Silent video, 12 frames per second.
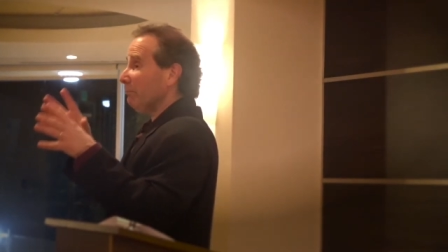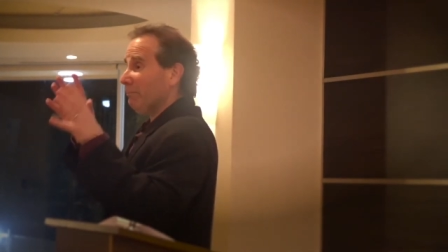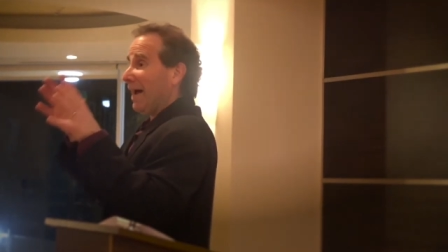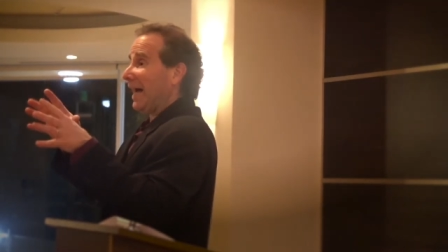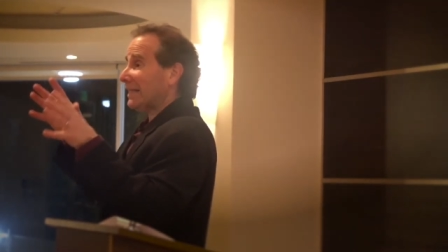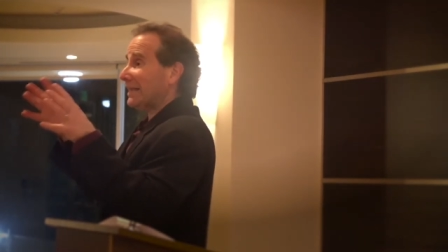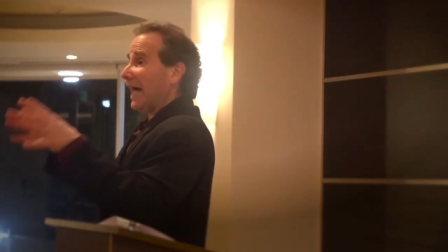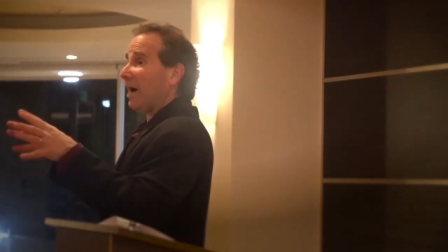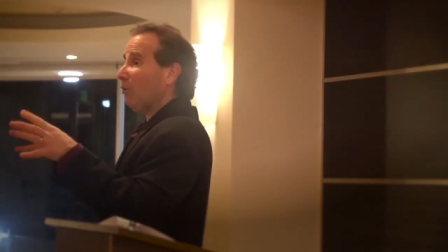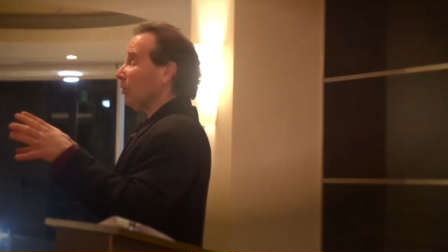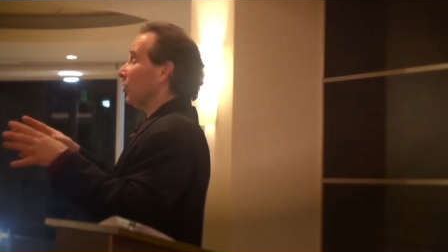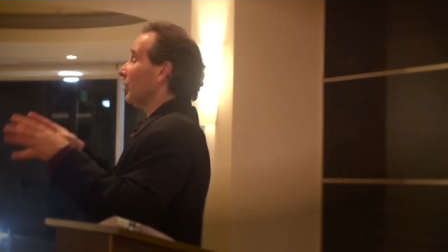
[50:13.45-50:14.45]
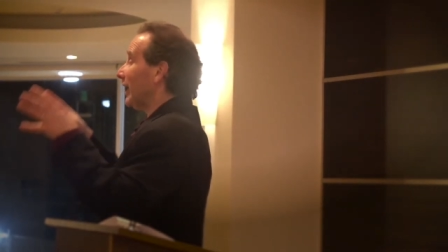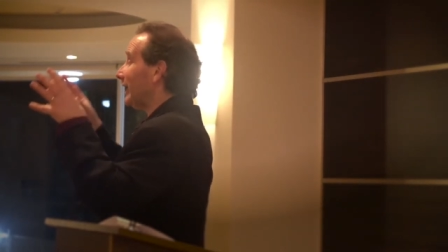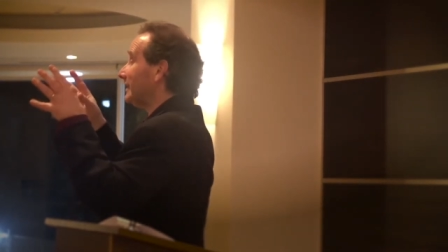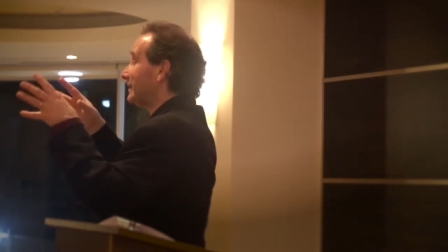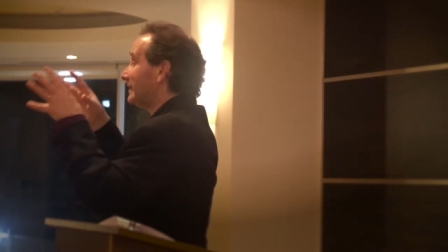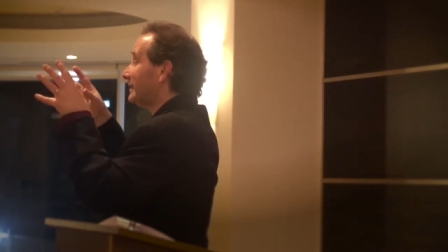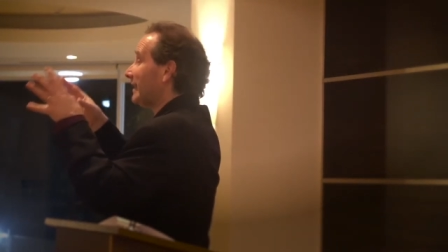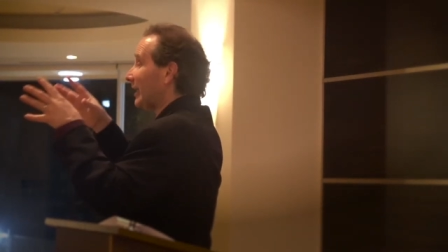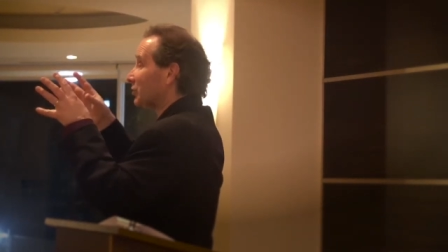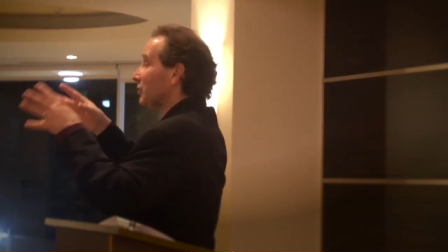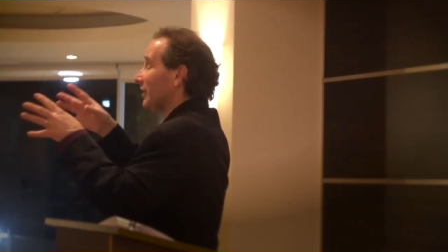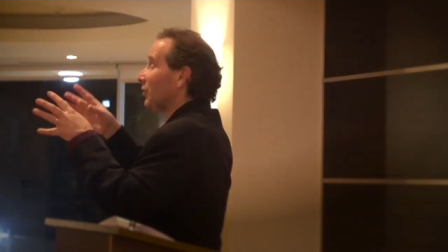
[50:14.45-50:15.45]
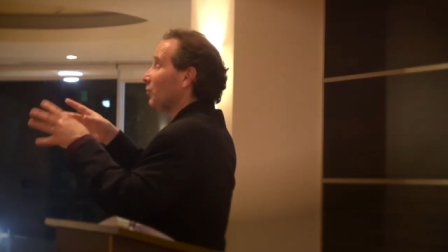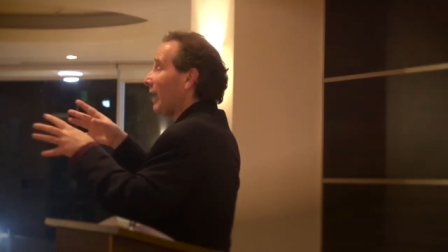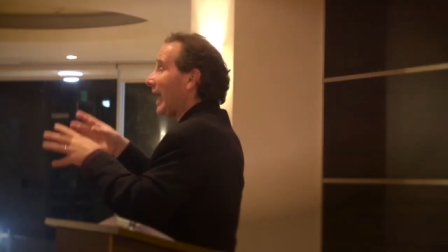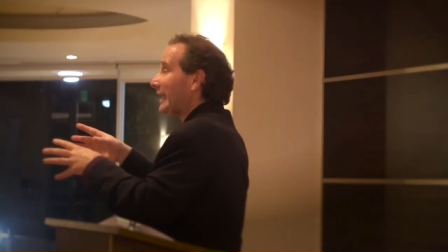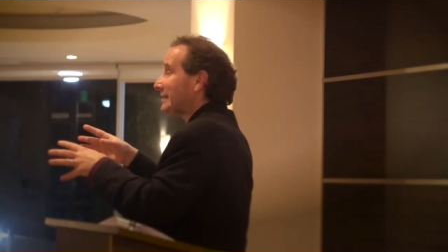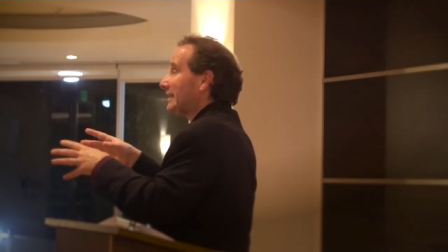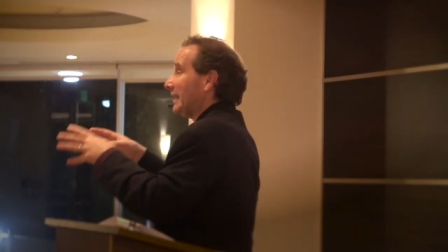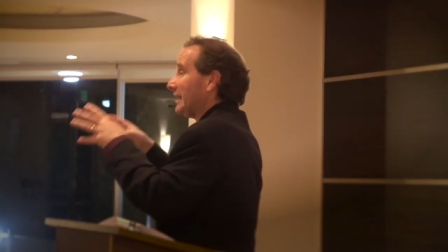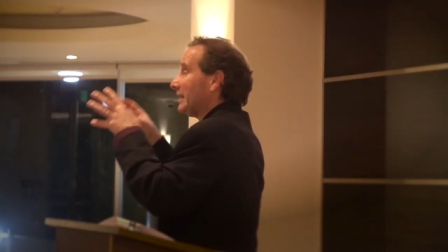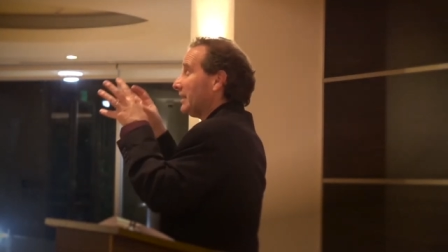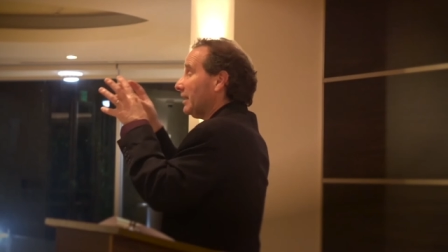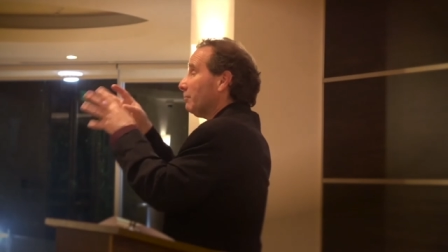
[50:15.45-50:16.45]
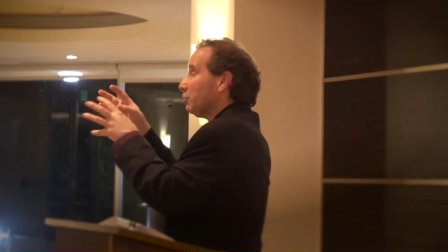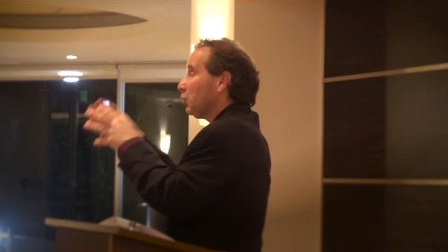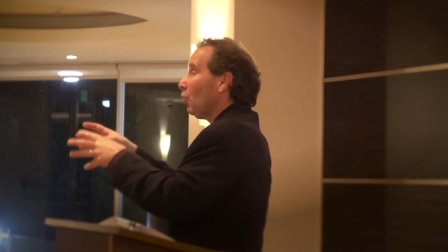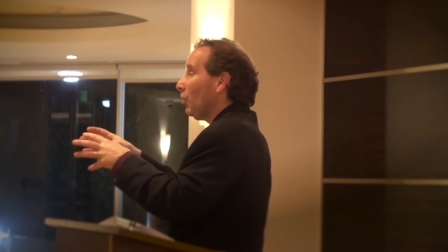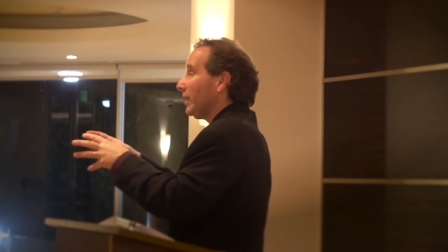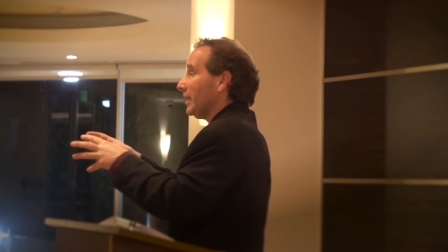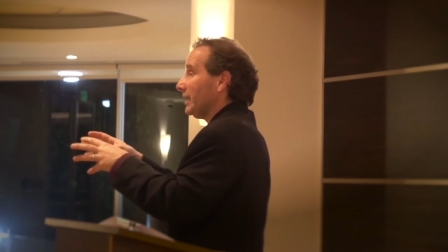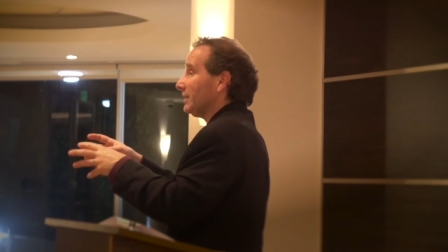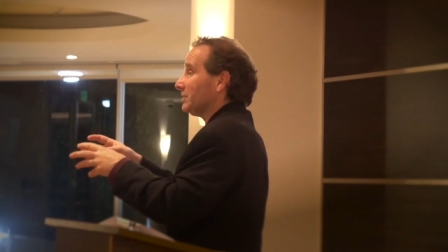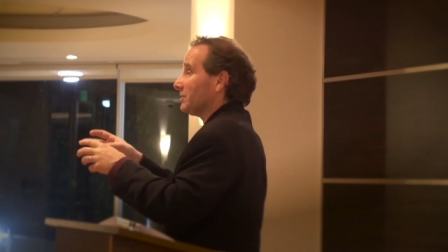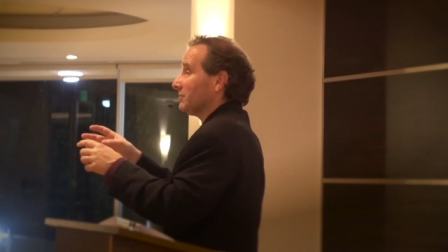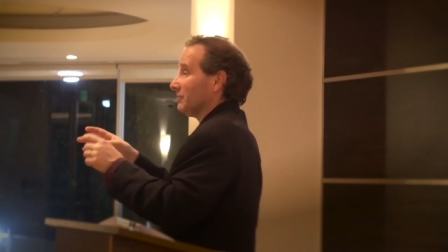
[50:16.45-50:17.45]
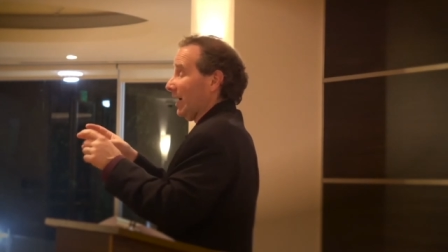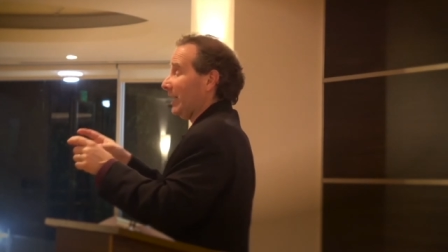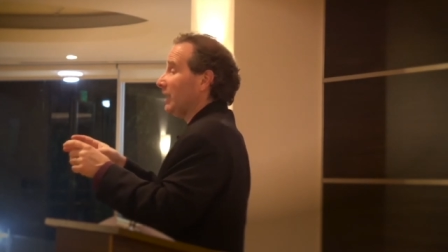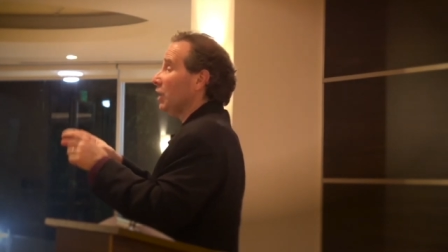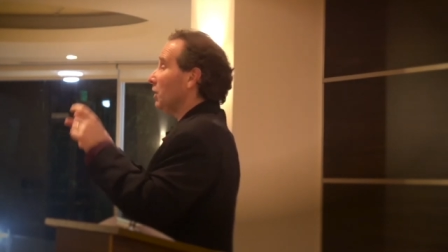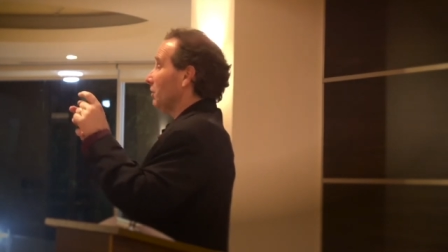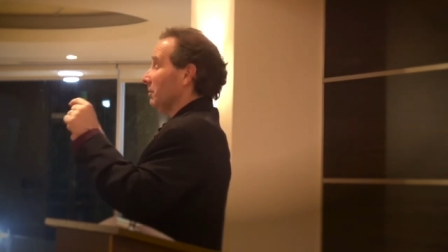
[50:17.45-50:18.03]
Matt Lauer is sexually harassing employees, right?